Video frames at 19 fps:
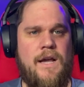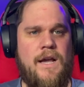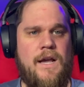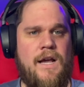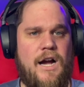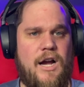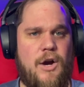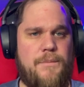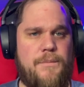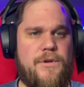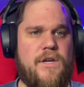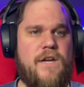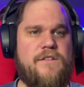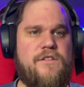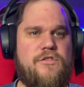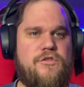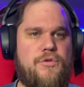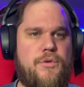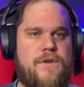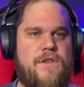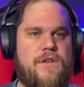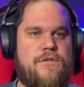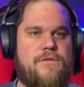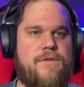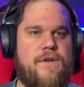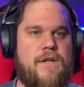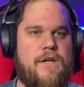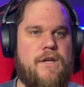I hope you guys enjoyed this
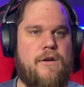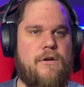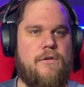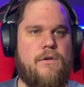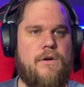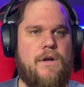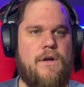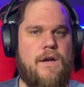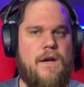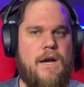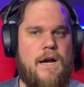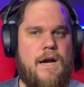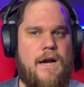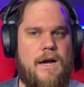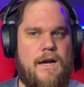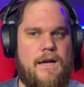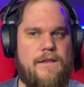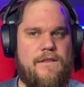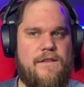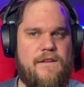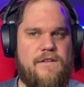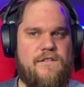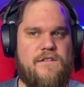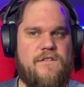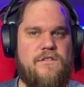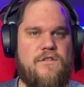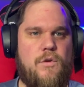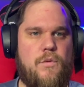video. This
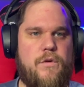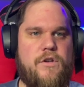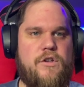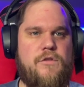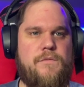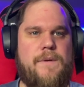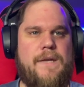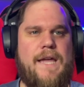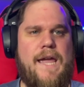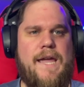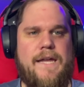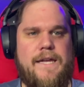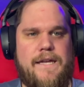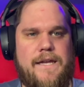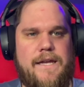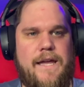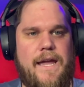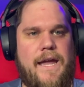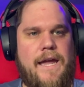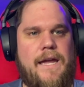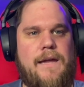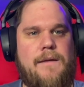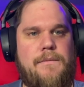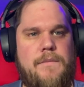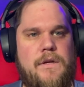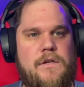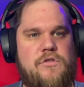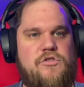is going to be a
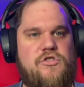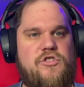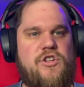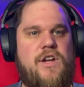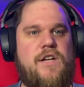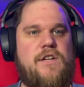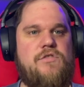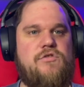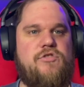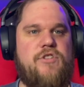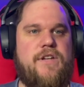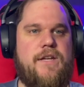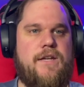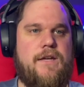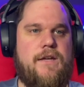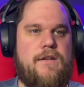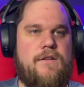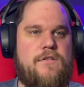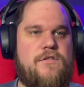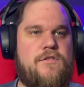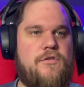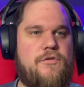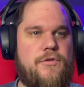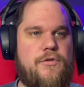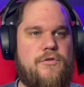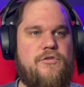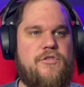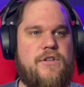game-changing
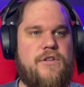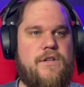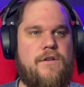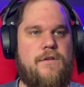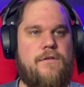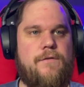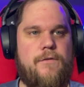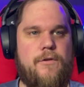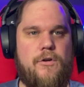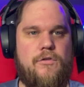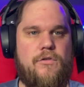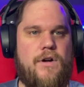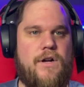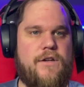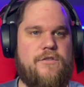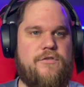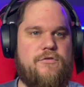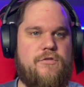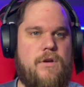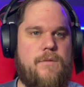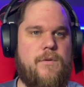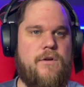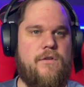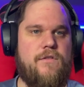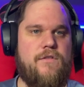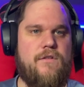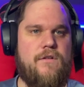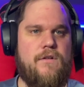solution for a lot of
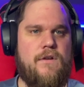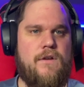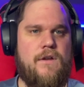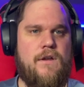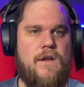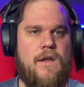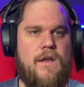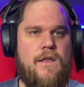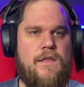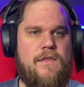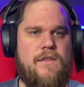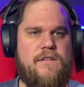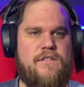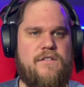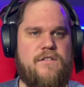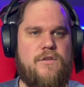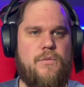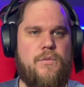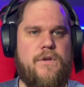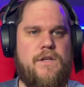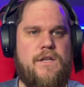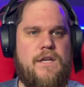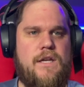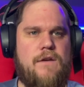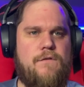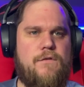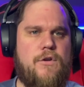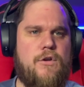streamers. This is going to
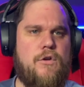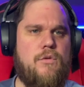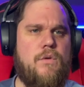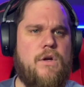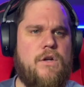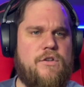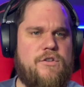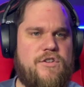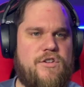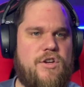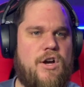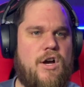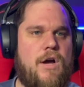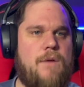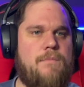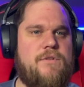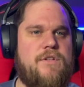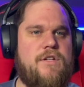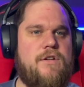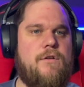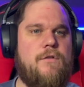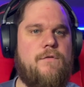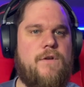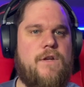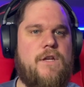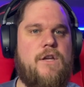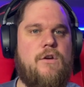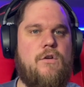give you top-tier
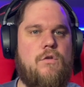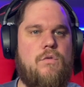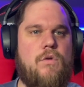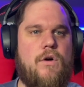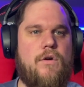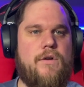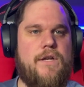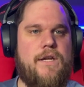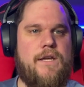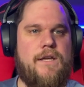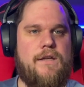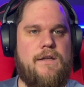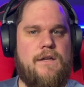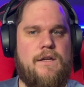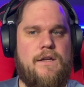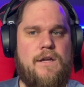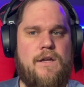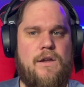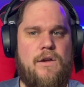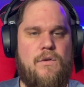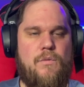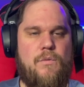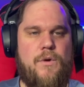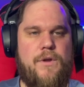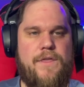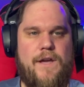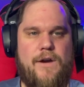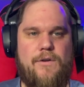video quality
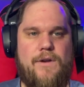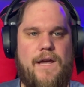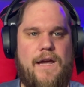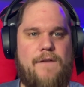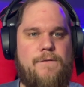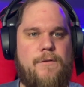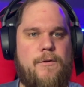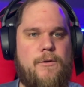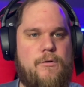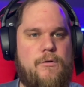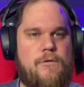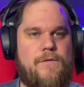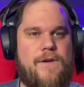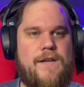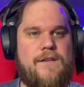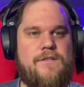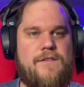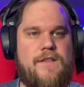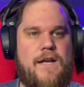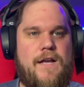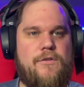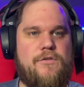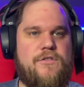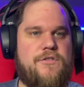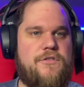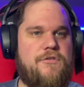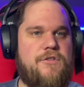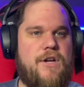without having to invest
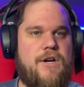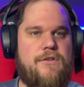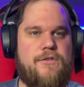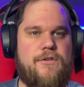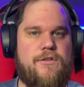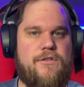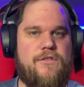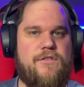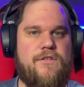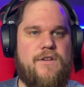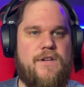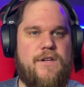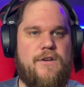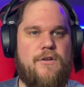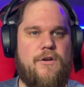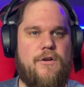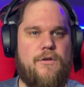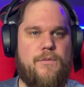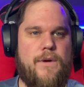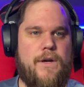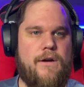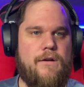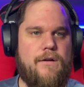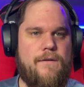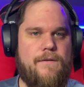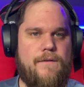thousands of dollars in hardware.